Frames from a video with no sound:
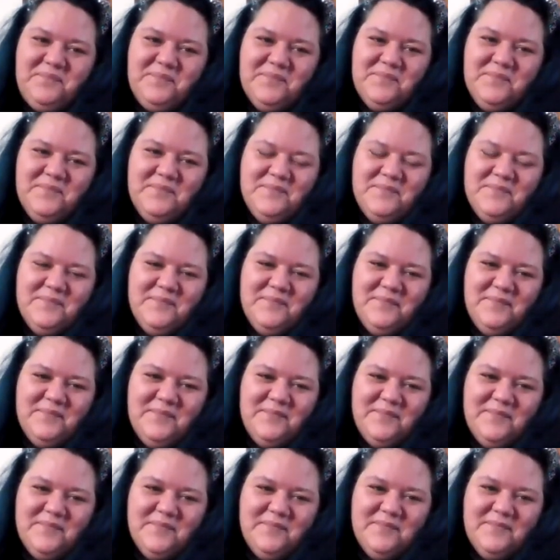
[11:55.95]

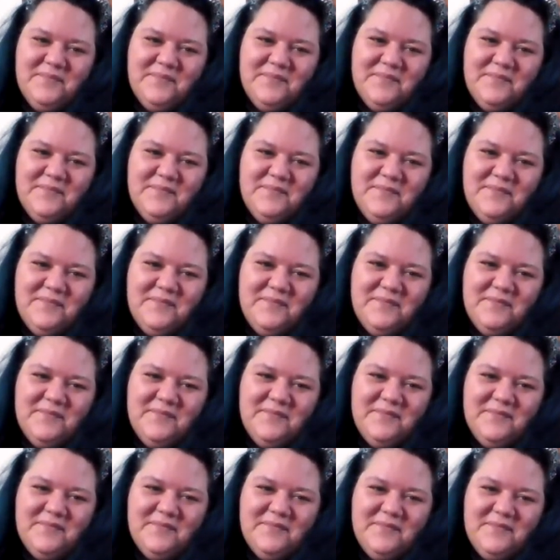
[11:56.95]

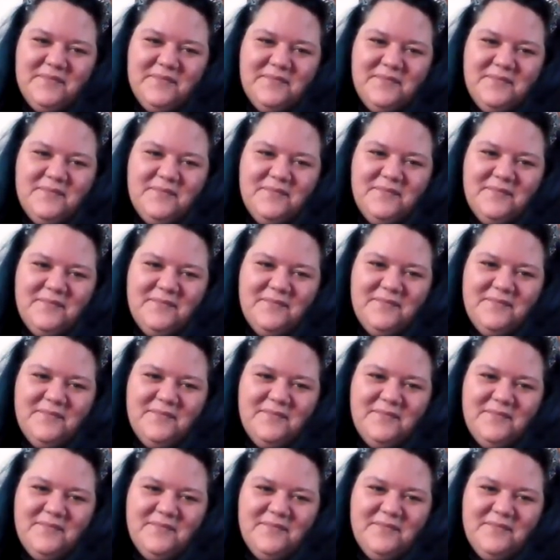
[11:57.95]
[no speech]